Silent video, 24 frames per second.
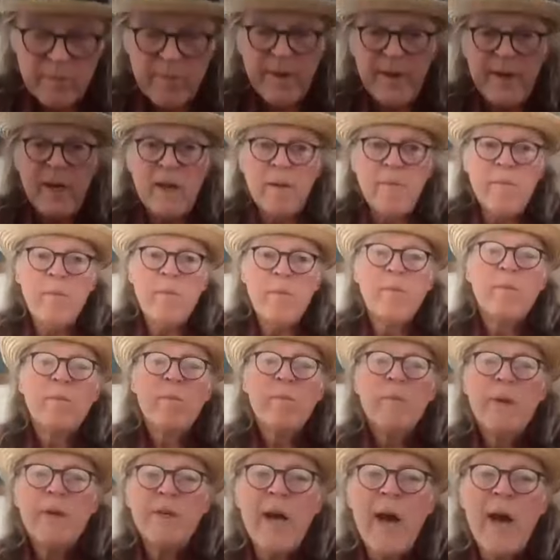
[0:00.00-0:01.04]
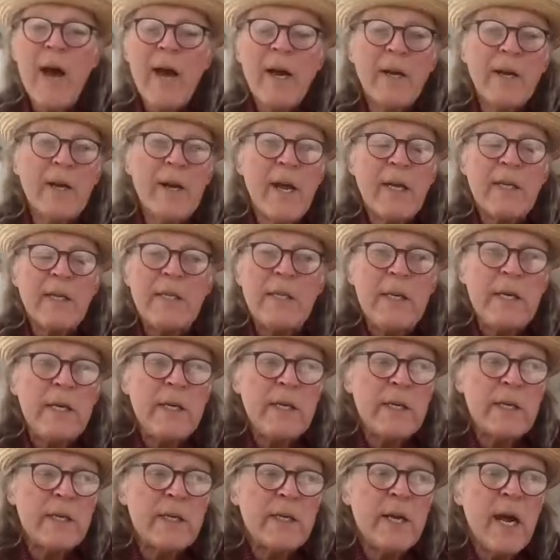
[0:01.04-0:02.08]
medium. He died in
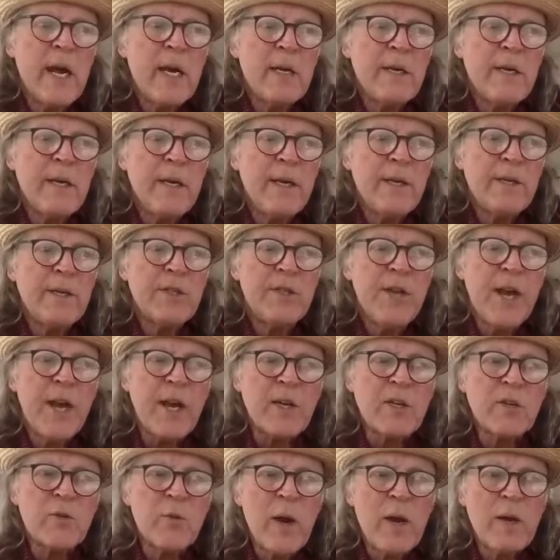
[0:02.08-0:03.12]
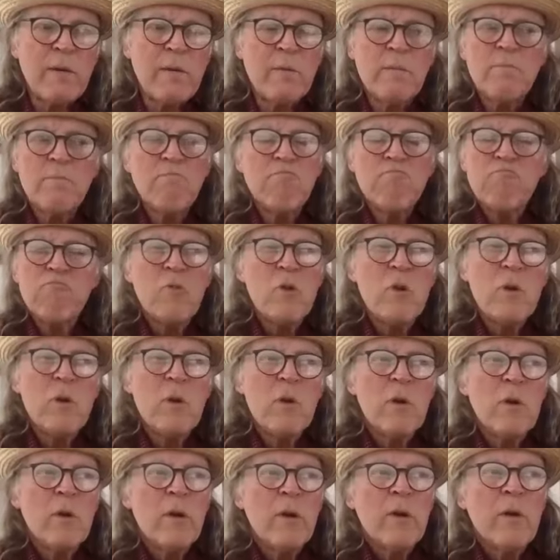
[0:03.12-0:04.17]
1996, right?
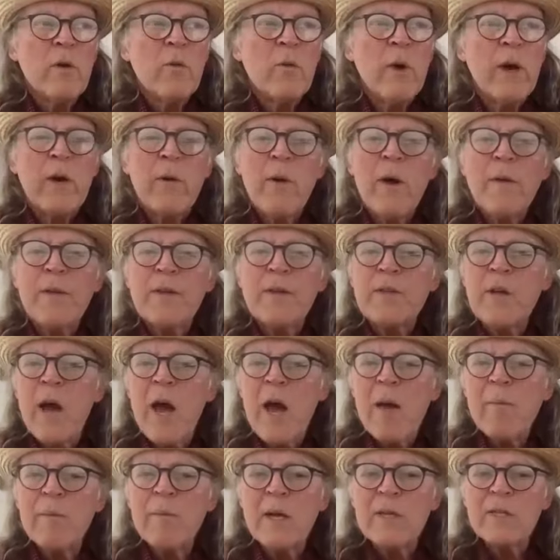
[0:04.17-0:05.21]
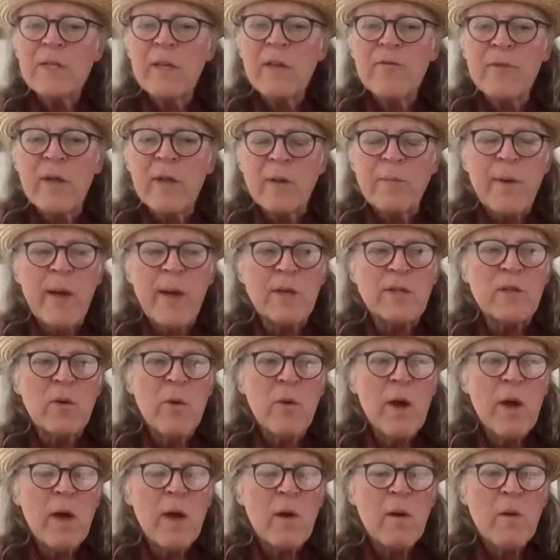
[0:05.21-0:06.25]
Right around the time Leslie Flint passed
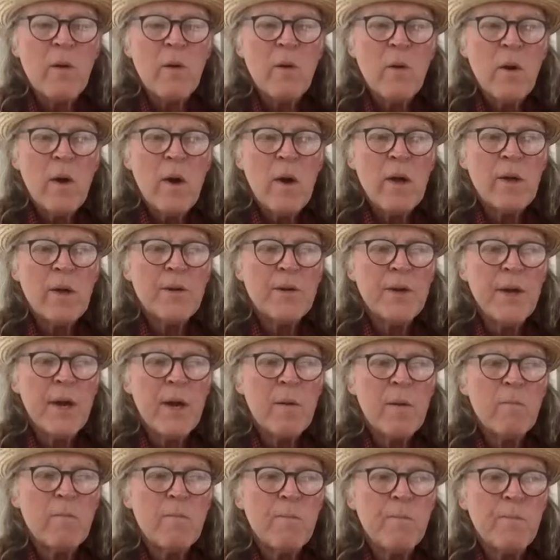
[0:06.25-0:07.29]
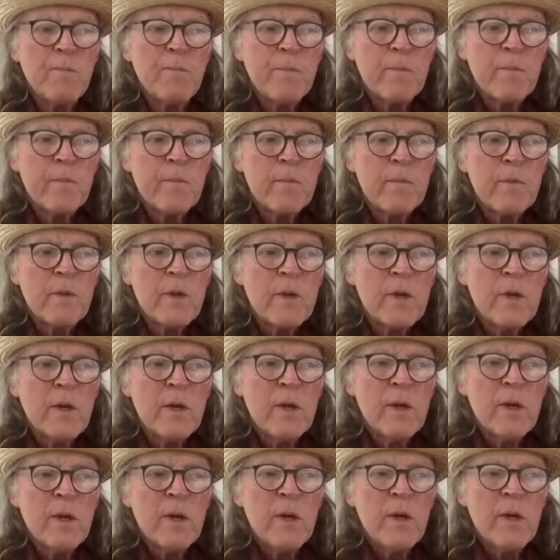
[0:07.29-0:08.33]
away. And um,
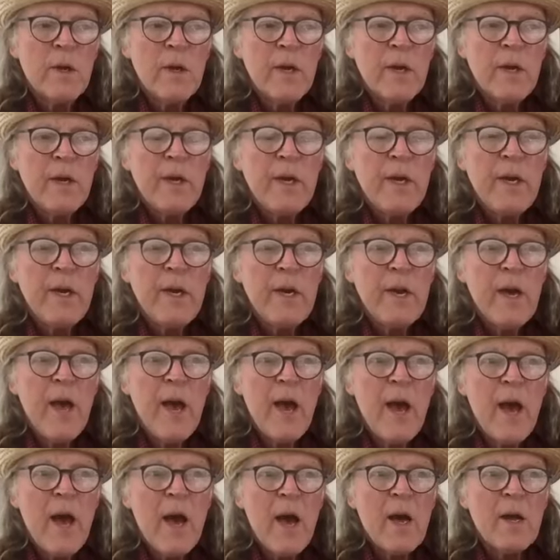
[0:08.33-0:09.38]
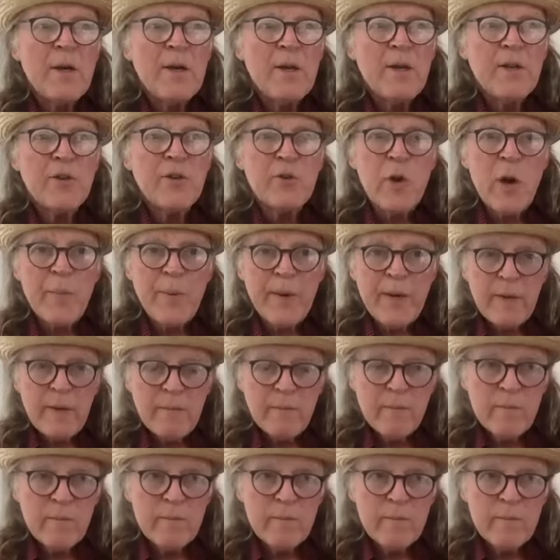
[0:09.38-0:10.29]
he had trumpet,